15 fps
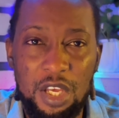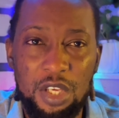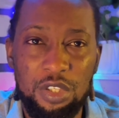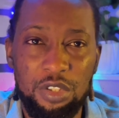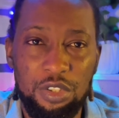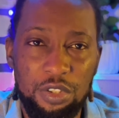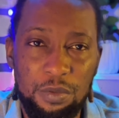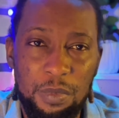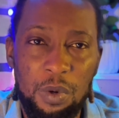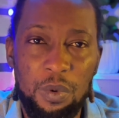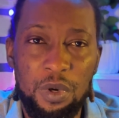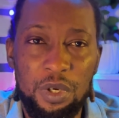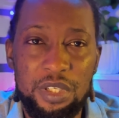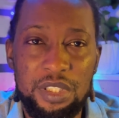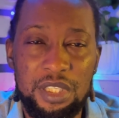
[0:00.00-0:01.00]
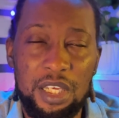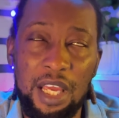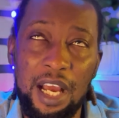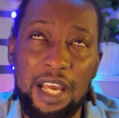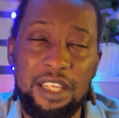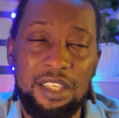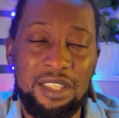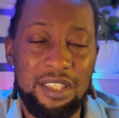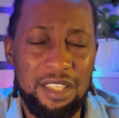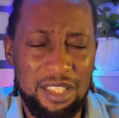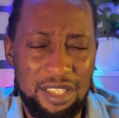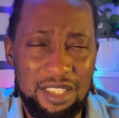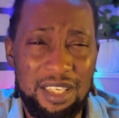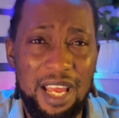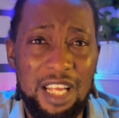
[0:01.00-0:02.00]
you may want to say, is
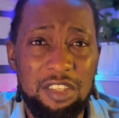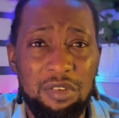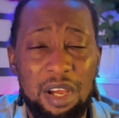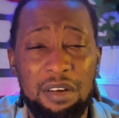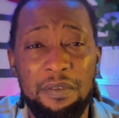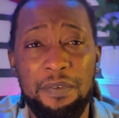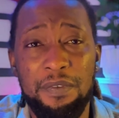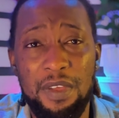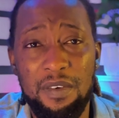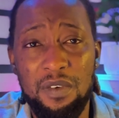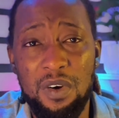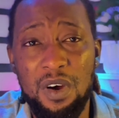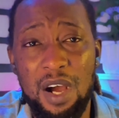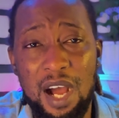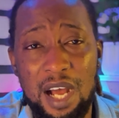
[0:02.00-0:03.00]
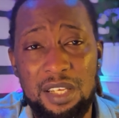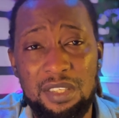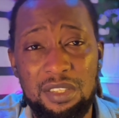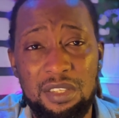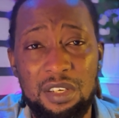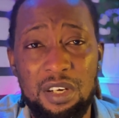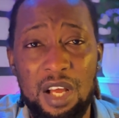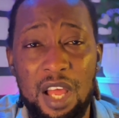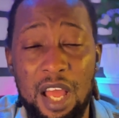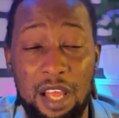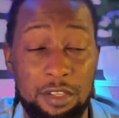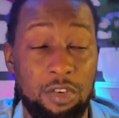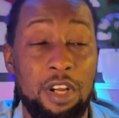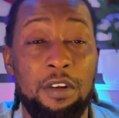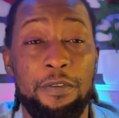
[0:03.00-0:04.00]
this guy trying to favor Arsenal,
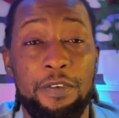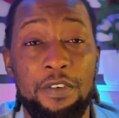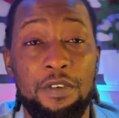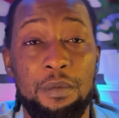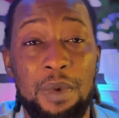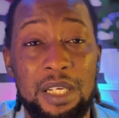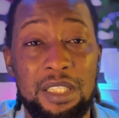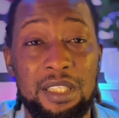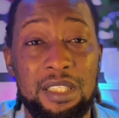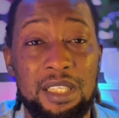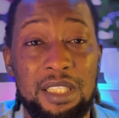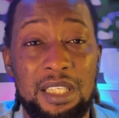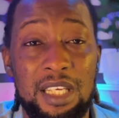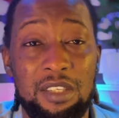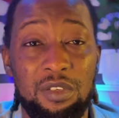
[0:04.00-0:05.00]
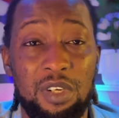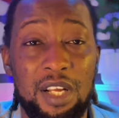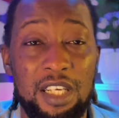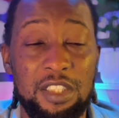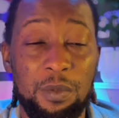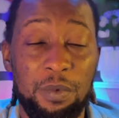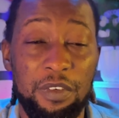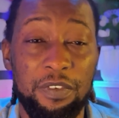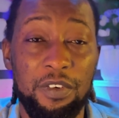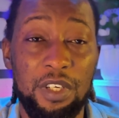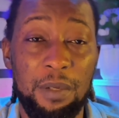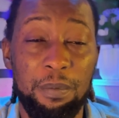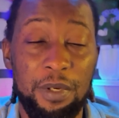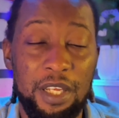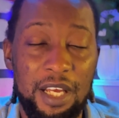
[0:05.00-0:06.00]
trying to favor Manchester City and Newcastle before
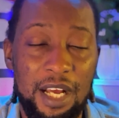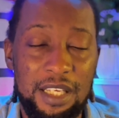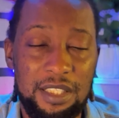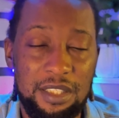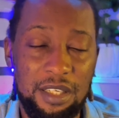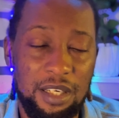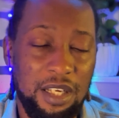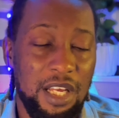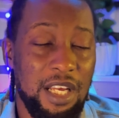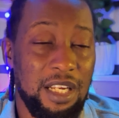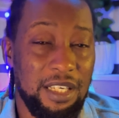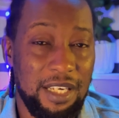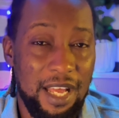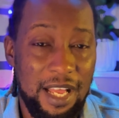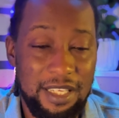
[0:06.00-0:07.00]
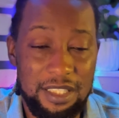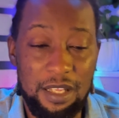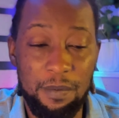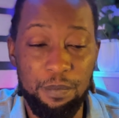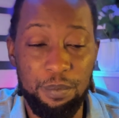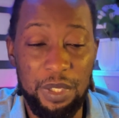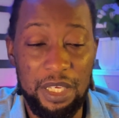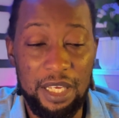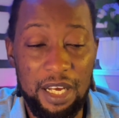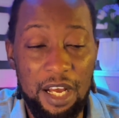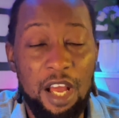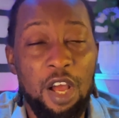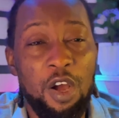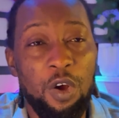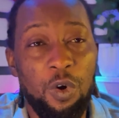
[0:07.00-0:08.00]
they play Arsenal? That's the bigger
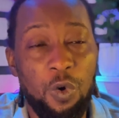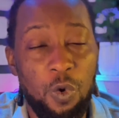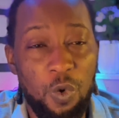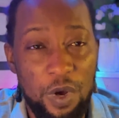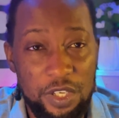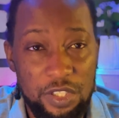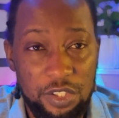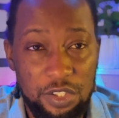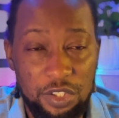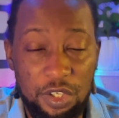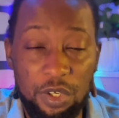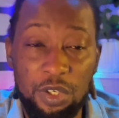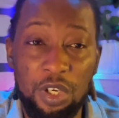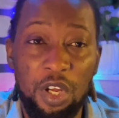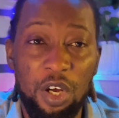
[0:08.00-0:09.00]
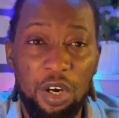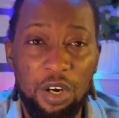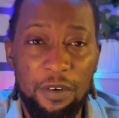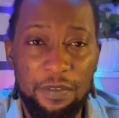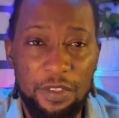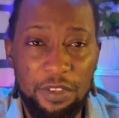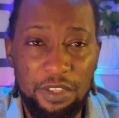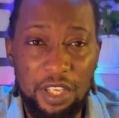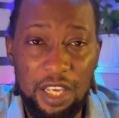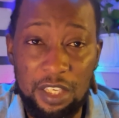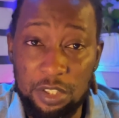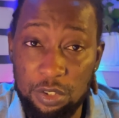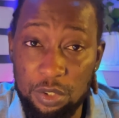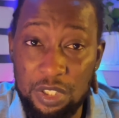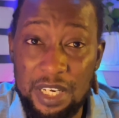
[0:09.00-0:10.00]
question of the day.
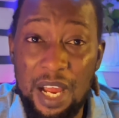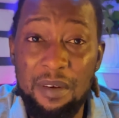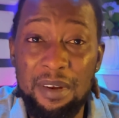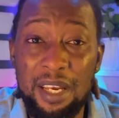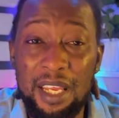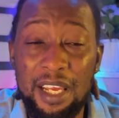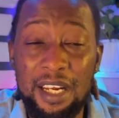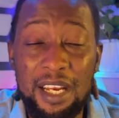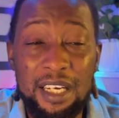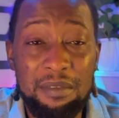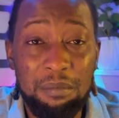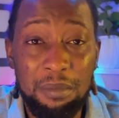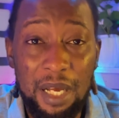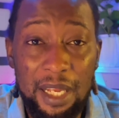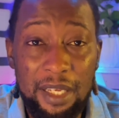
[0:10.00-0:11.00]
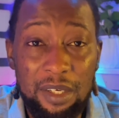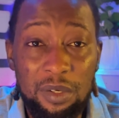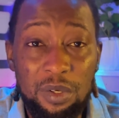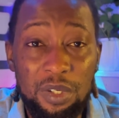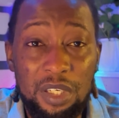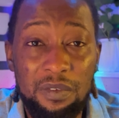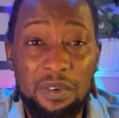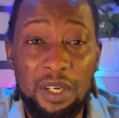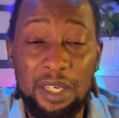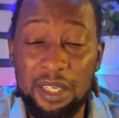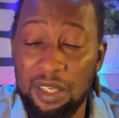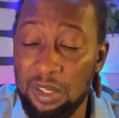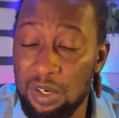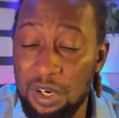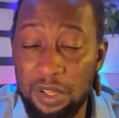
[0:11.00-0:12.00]
So Darren England, Micheal Oliver, and
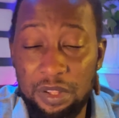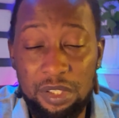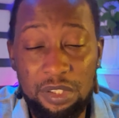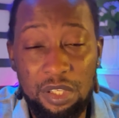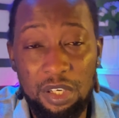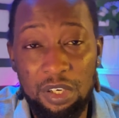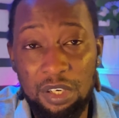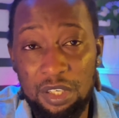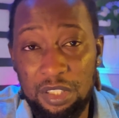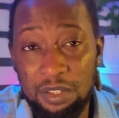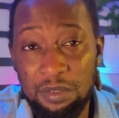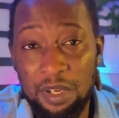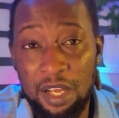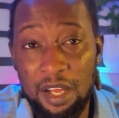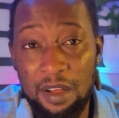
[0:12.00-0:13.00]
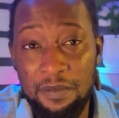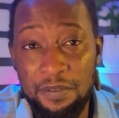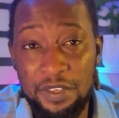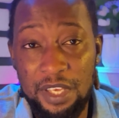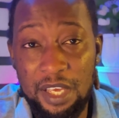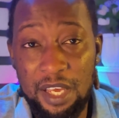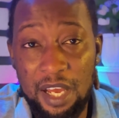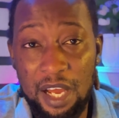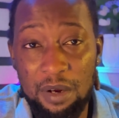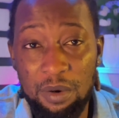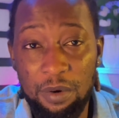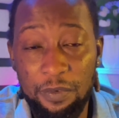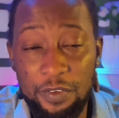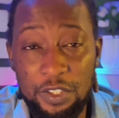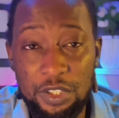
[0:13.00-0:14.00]
all the other VAR
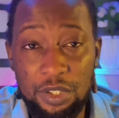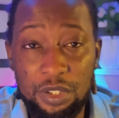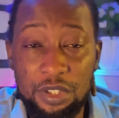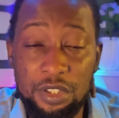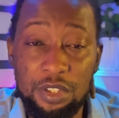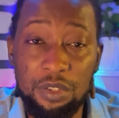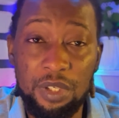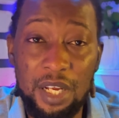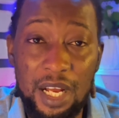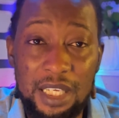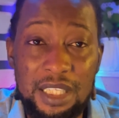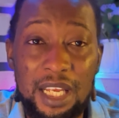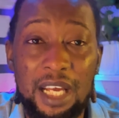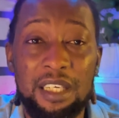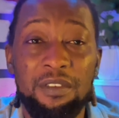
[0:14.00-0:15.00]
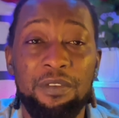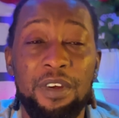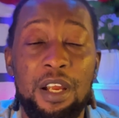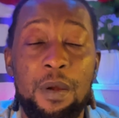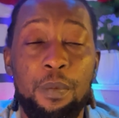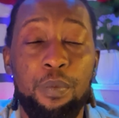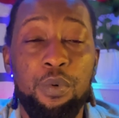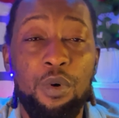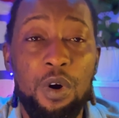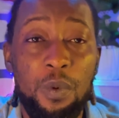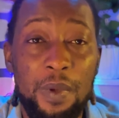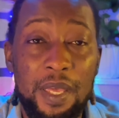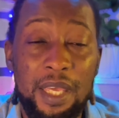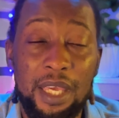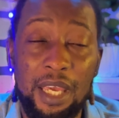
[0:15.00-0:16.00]
officials, you guys had a very poor
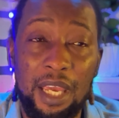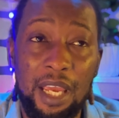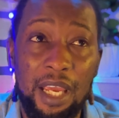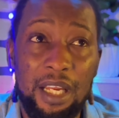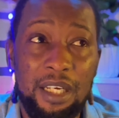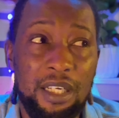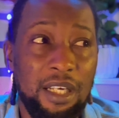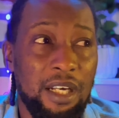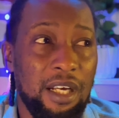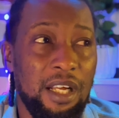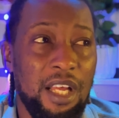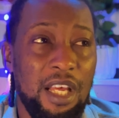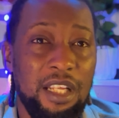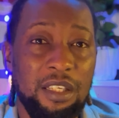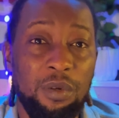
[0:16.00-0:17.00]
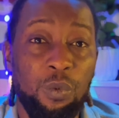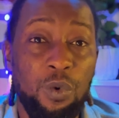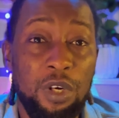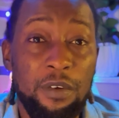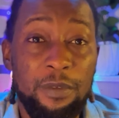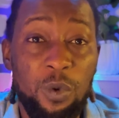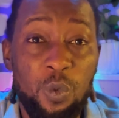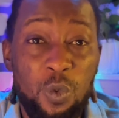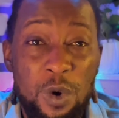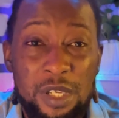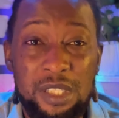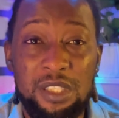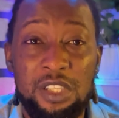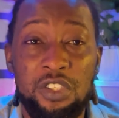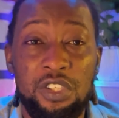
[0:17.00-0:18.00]
week, and the one of the
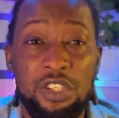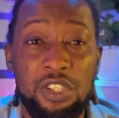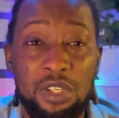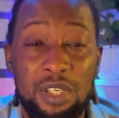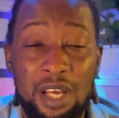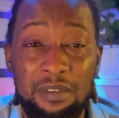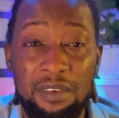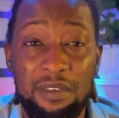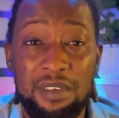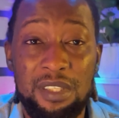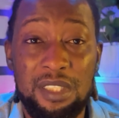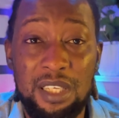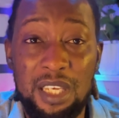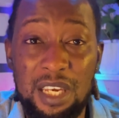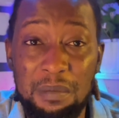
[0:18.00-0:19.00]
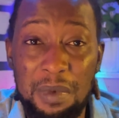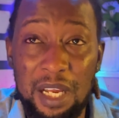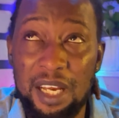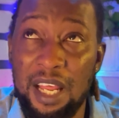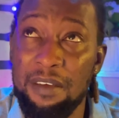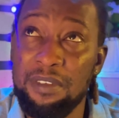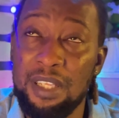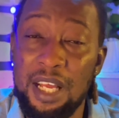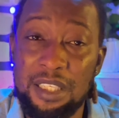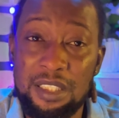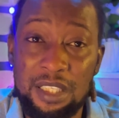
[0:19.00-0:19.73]
worst decision I've ever seen in my life. That